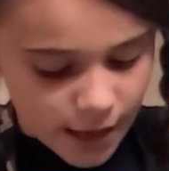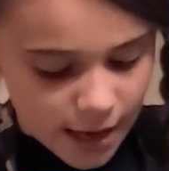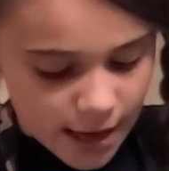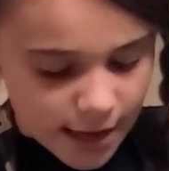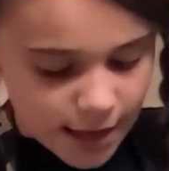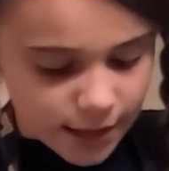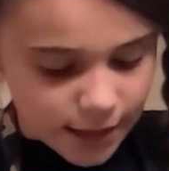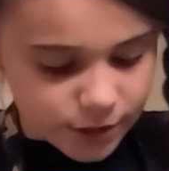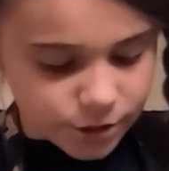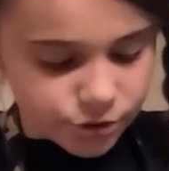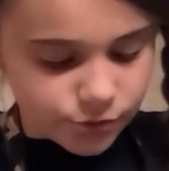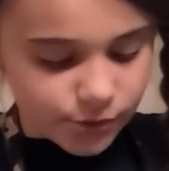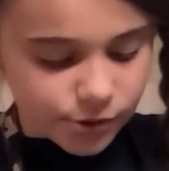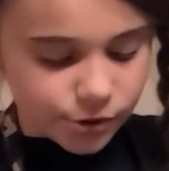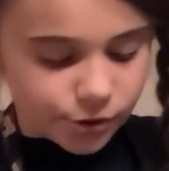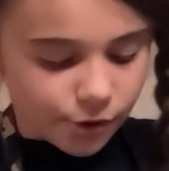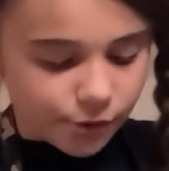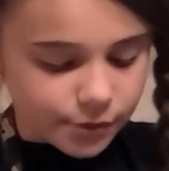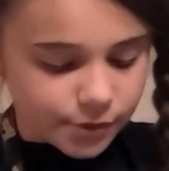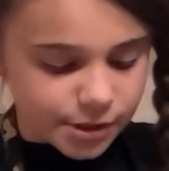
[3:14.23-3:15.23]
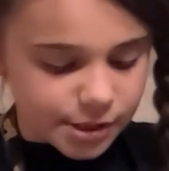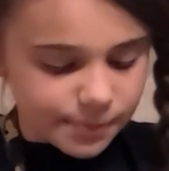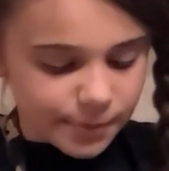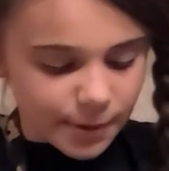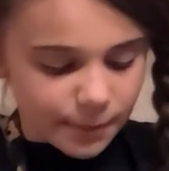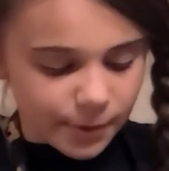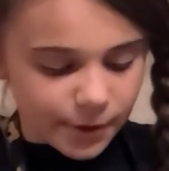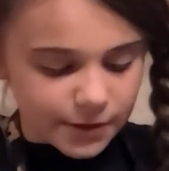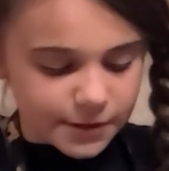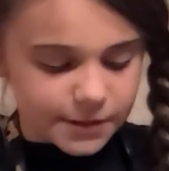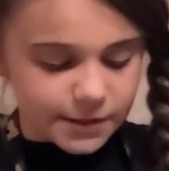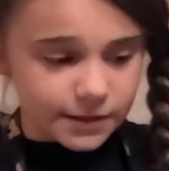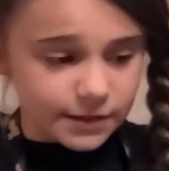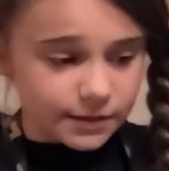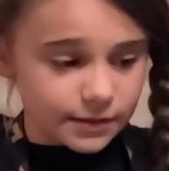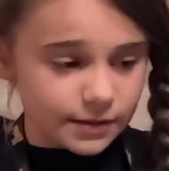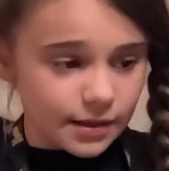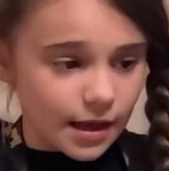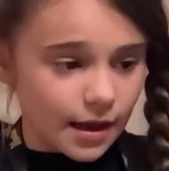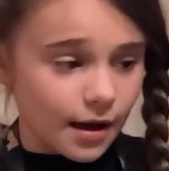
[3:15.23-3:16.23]
And you're going to be
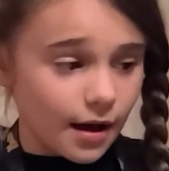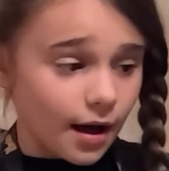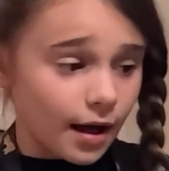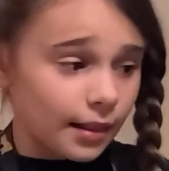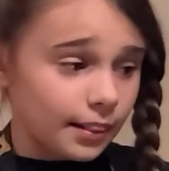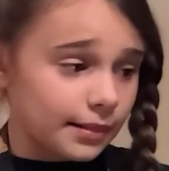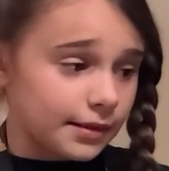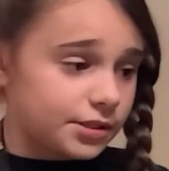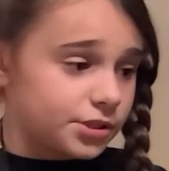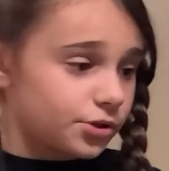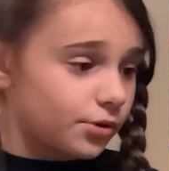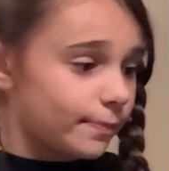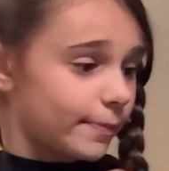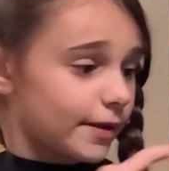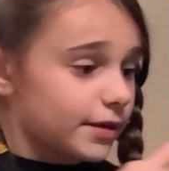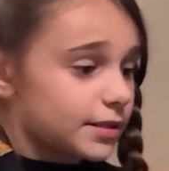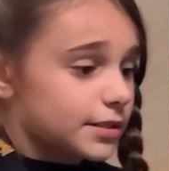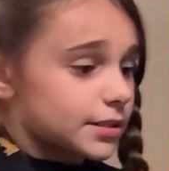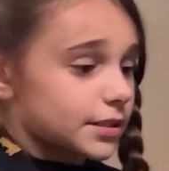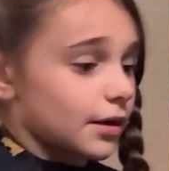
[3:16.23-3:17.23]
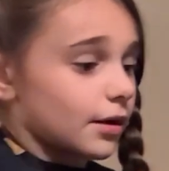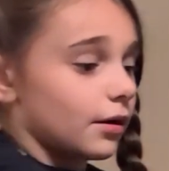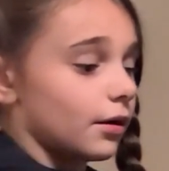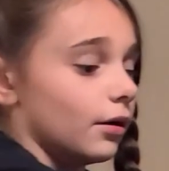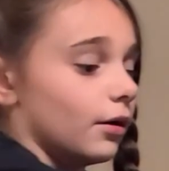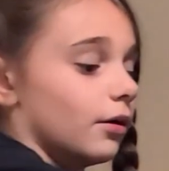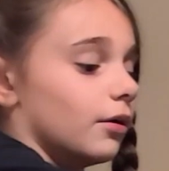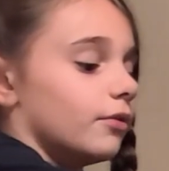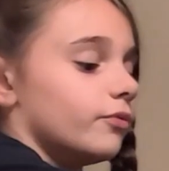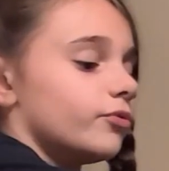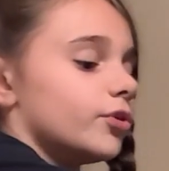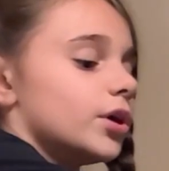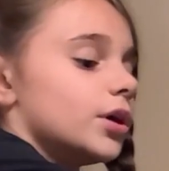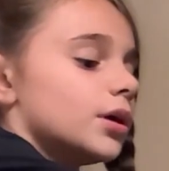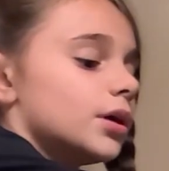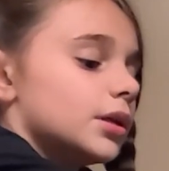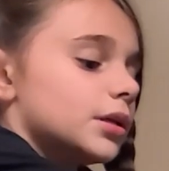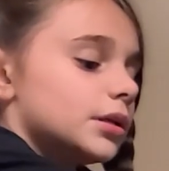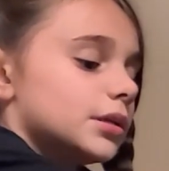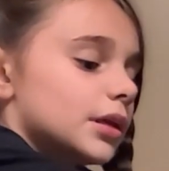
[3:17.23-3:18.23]
putting a little bit of
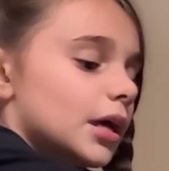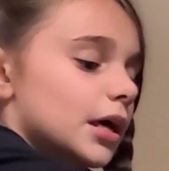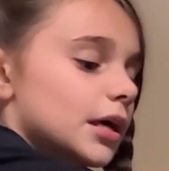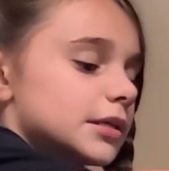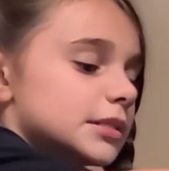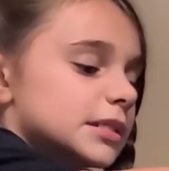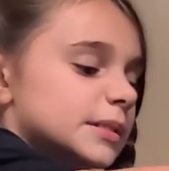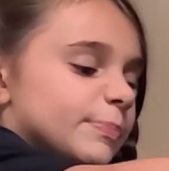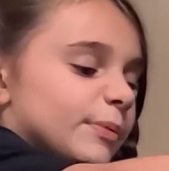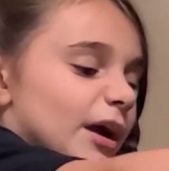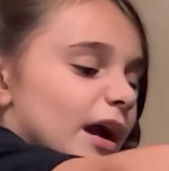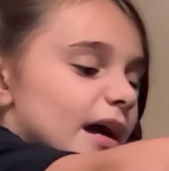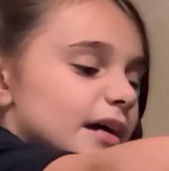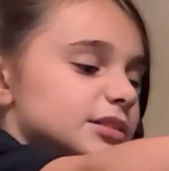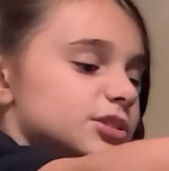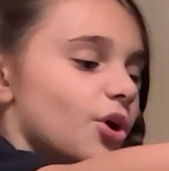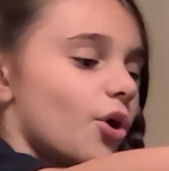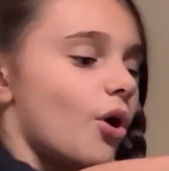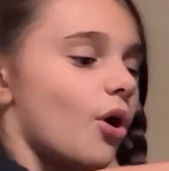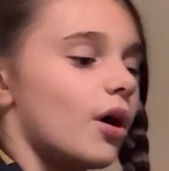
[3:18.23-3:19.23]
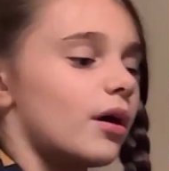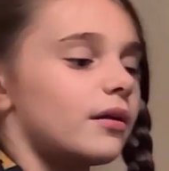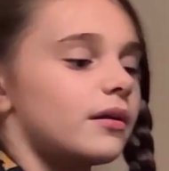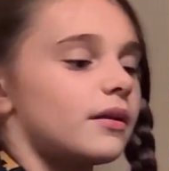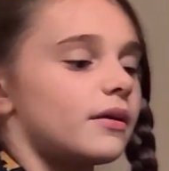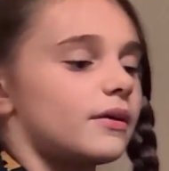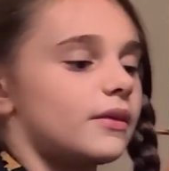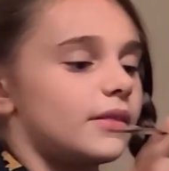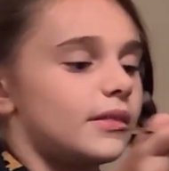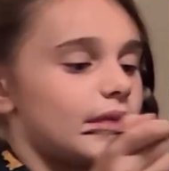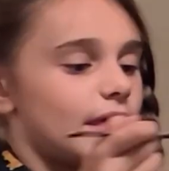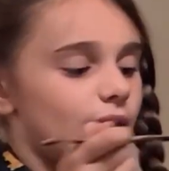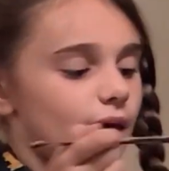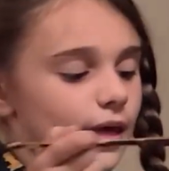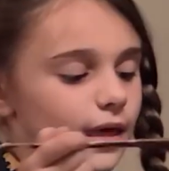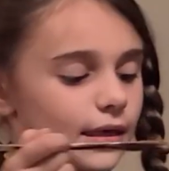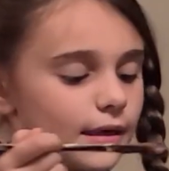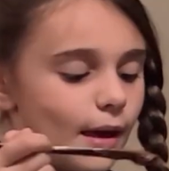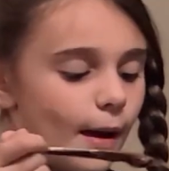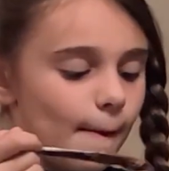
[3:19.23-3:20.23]
nut spread on
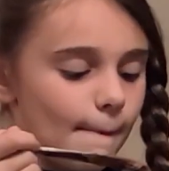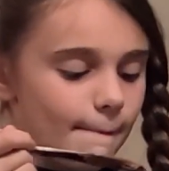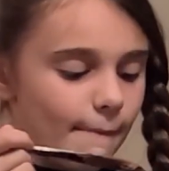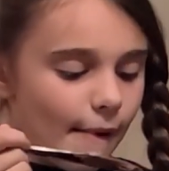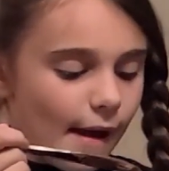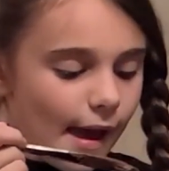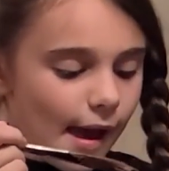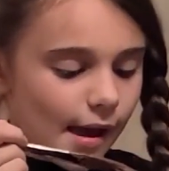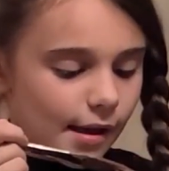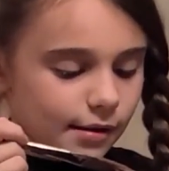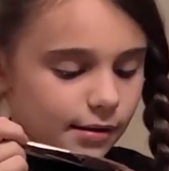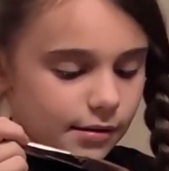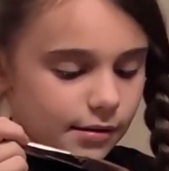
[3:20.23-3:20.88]
the back.